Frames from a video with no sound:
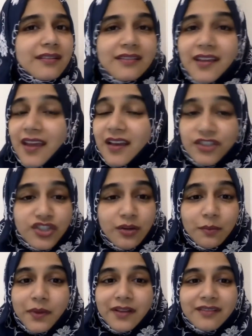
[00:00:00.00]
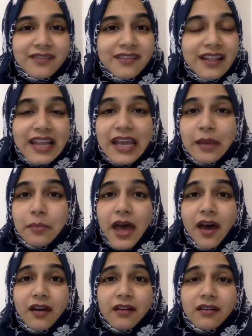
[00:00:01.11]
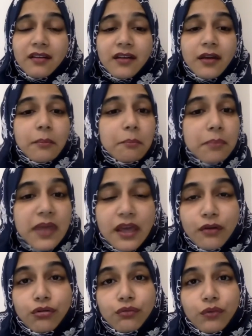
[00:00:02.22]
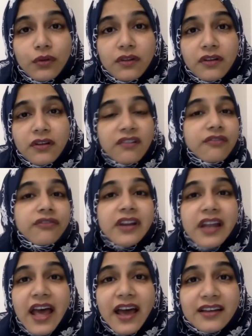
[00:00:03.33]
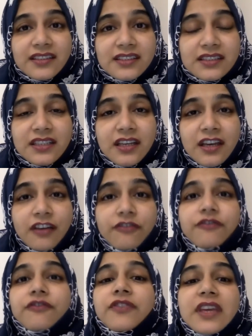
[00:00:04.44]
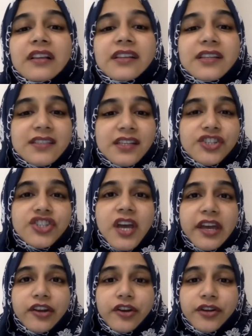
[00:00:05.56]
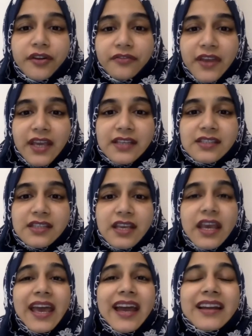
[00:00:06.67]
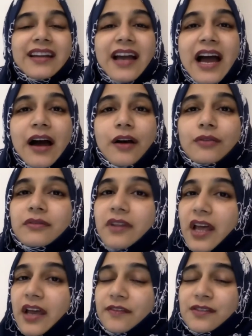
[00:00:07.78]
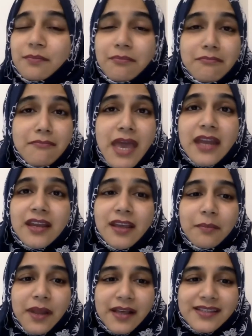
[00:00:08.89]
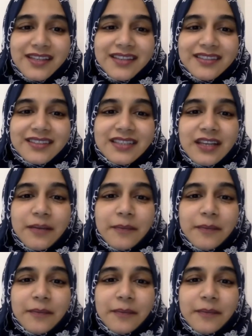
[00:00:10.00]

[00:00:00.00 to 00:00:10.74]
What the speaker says: Take a chill pill, lay back, be cool, relax, feel the sunshine on your face, and count life's many blessings.